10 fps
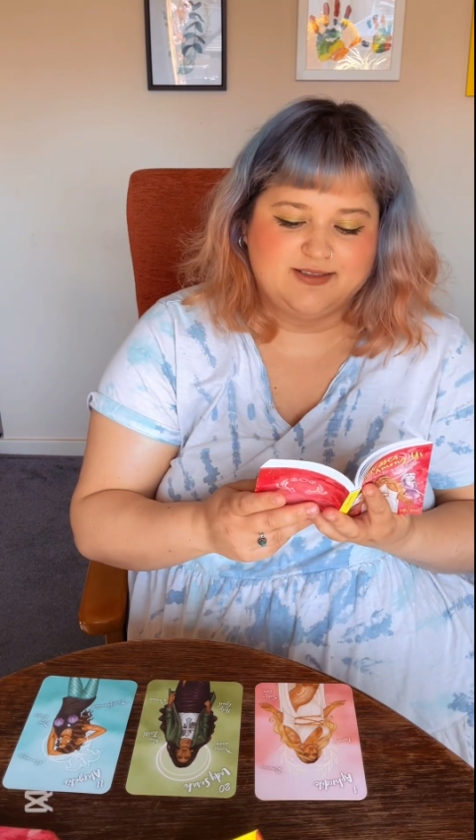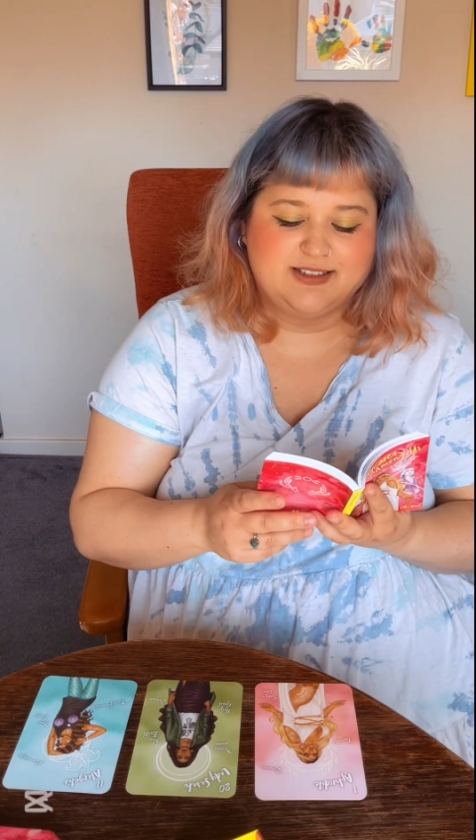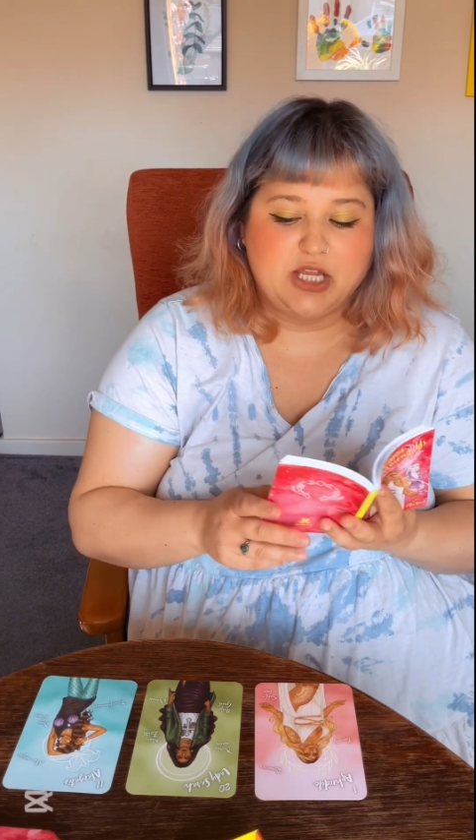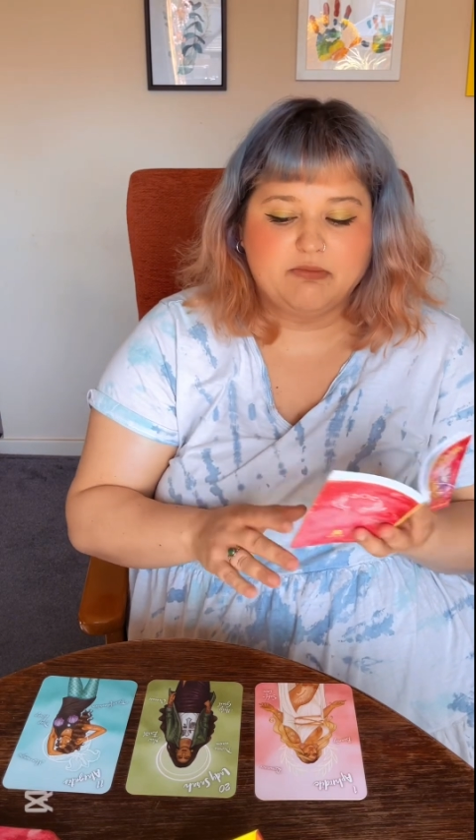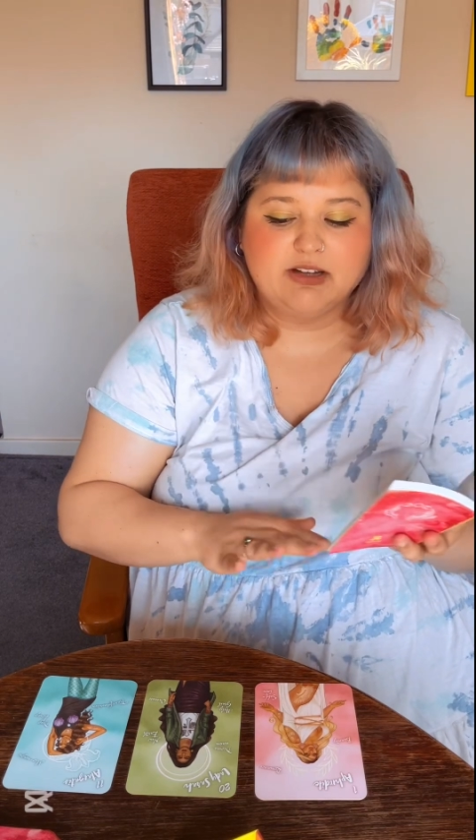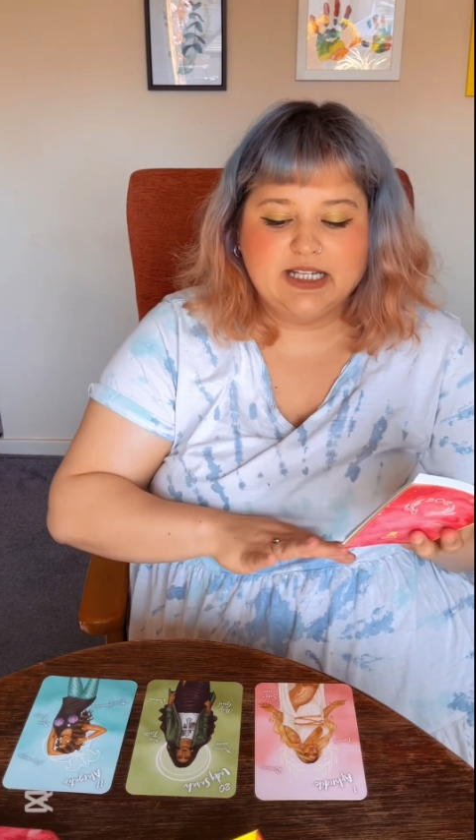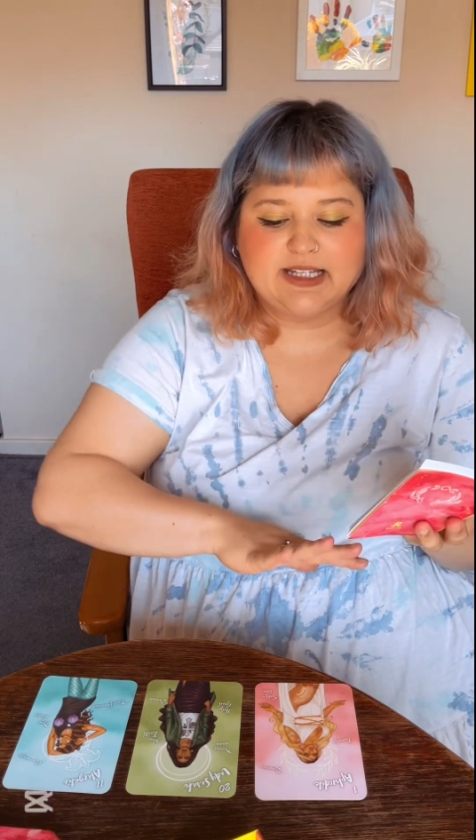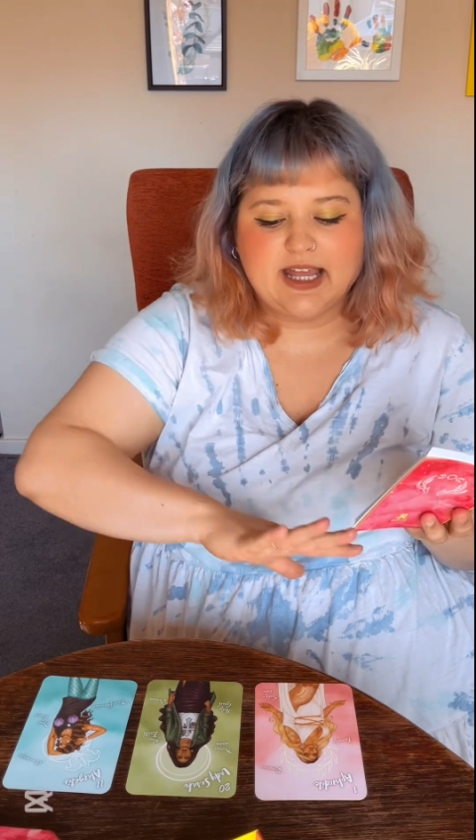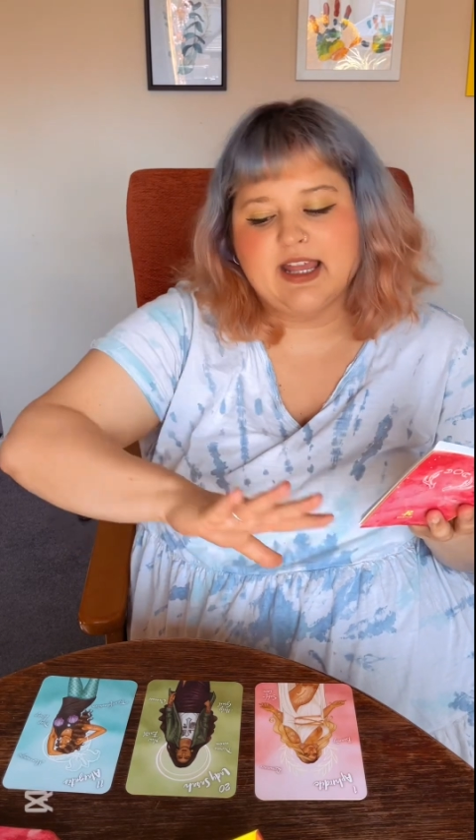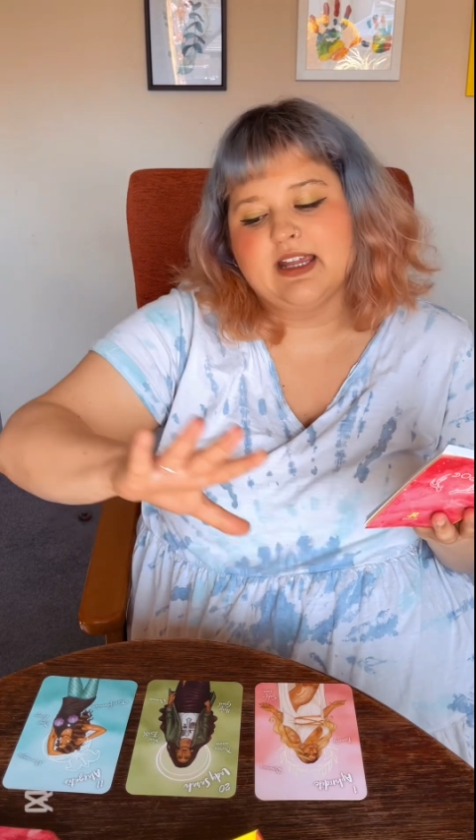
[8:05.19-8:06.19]
So I'm really
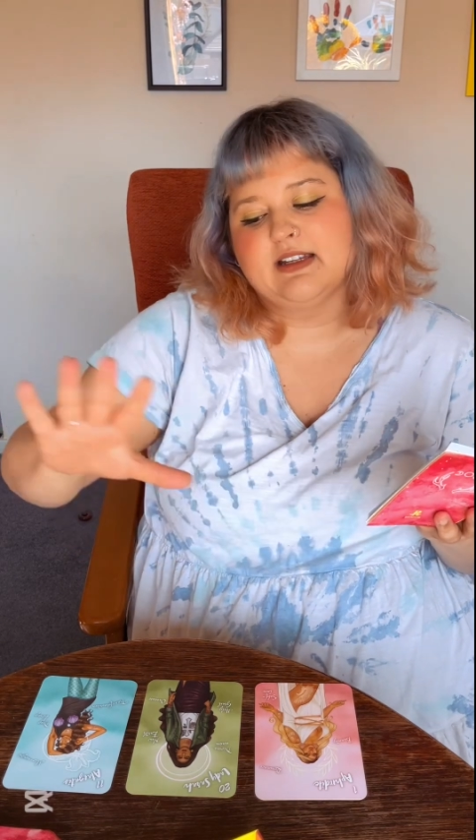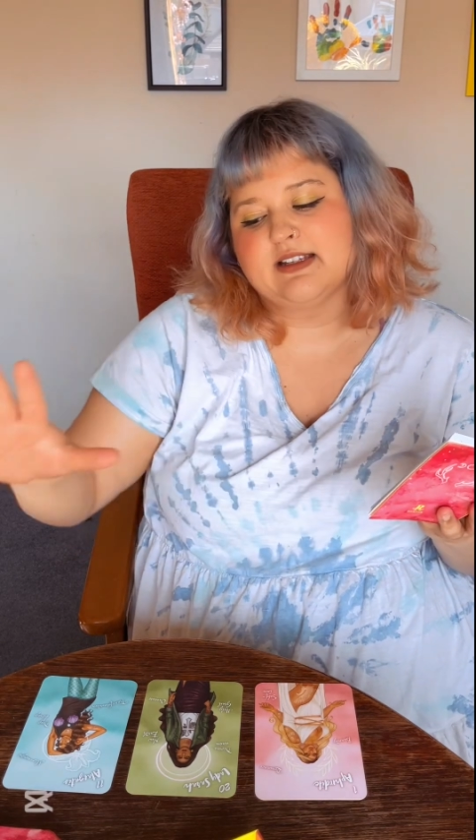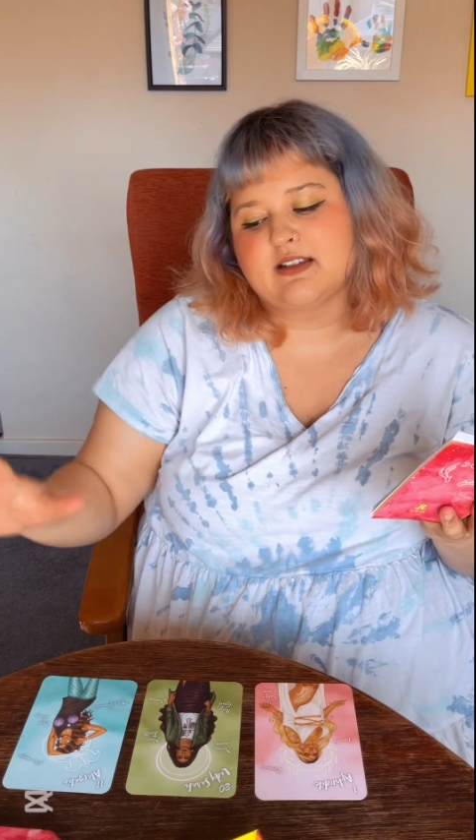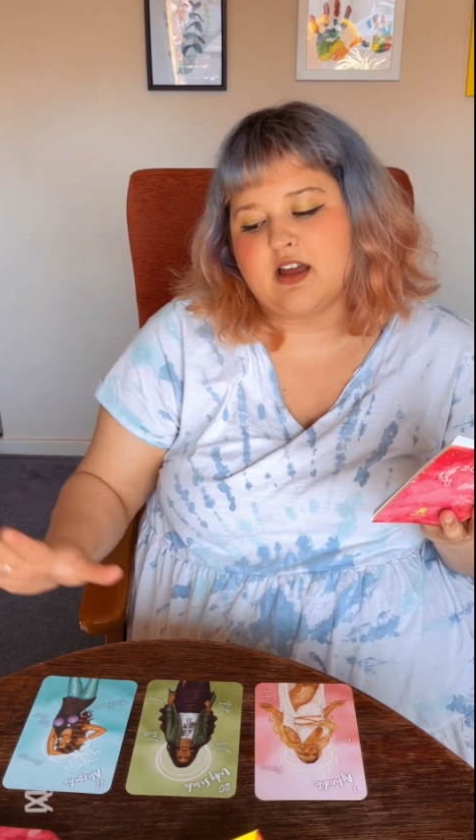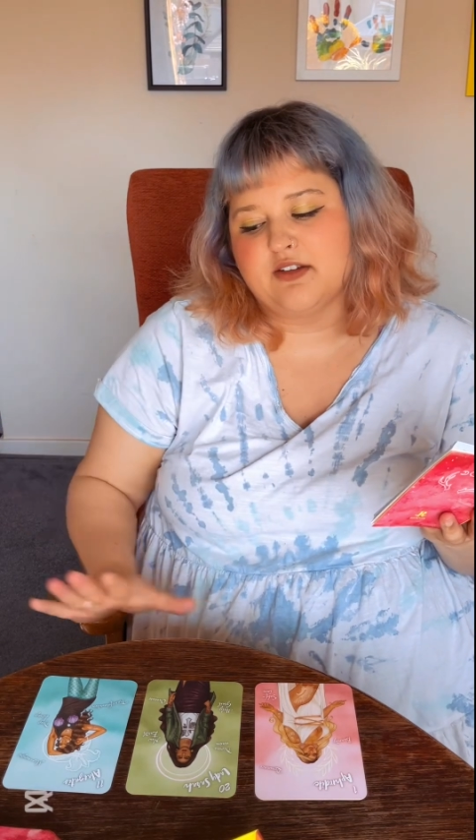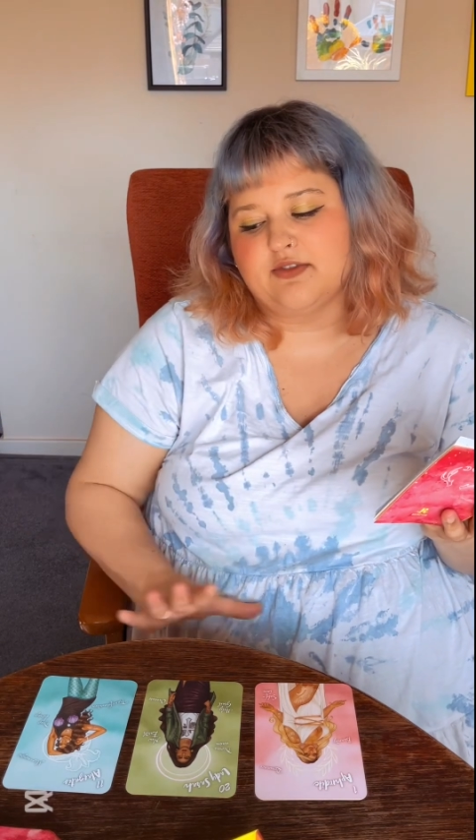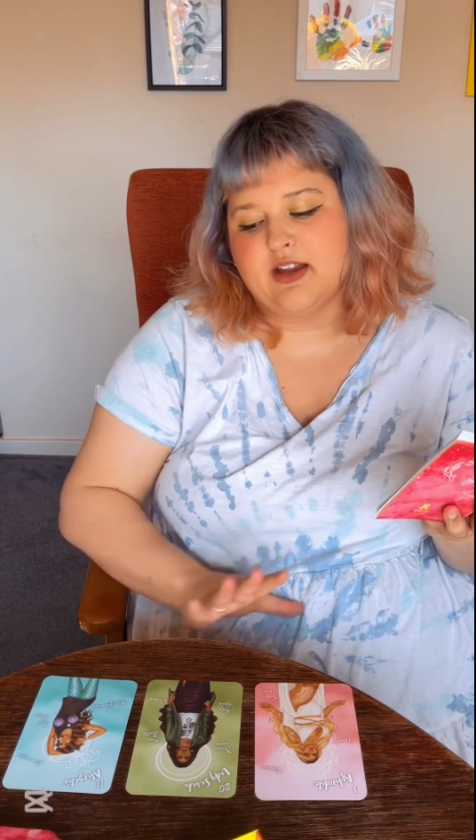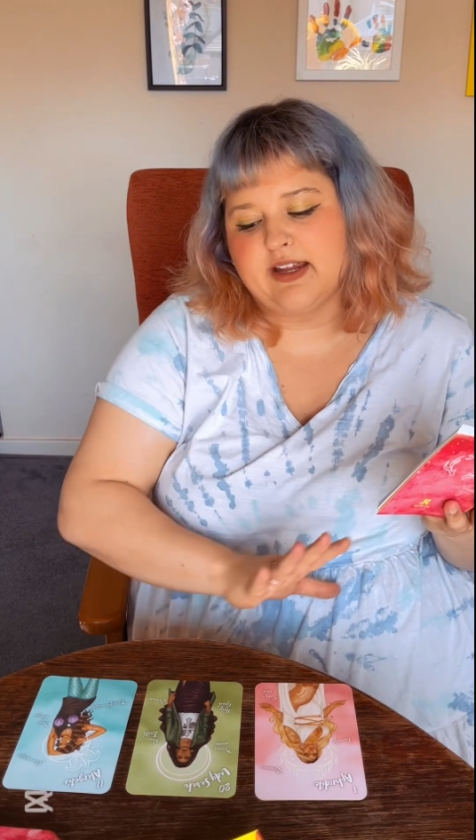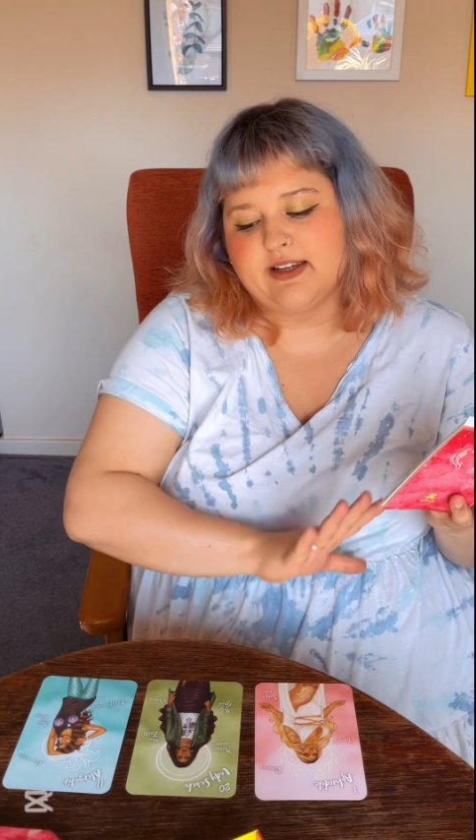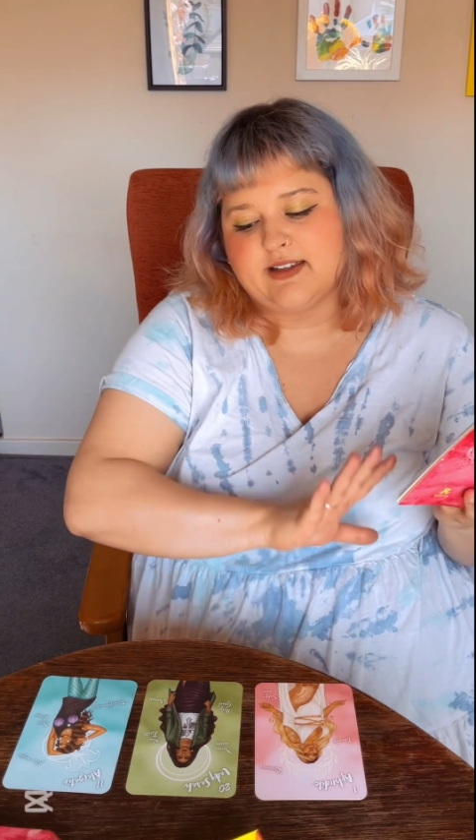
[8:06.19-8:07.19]
getting this kind of
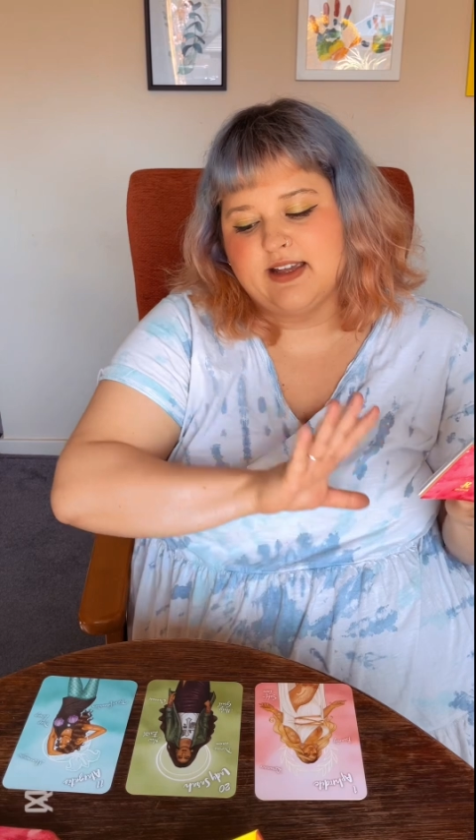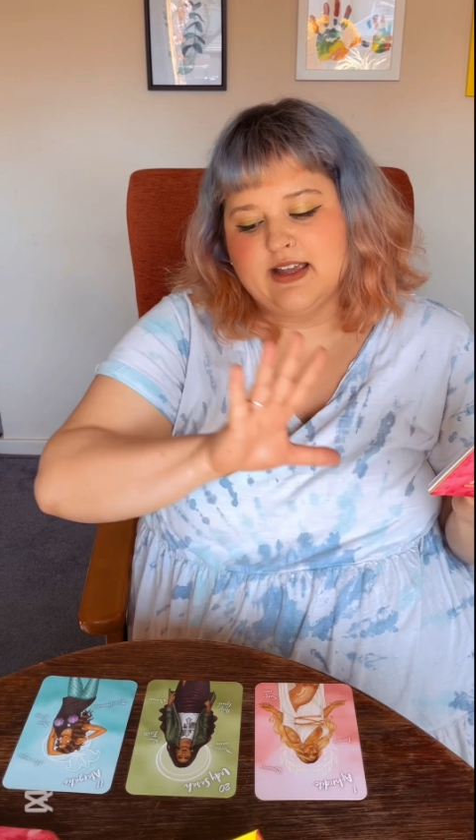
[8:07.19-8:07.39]
like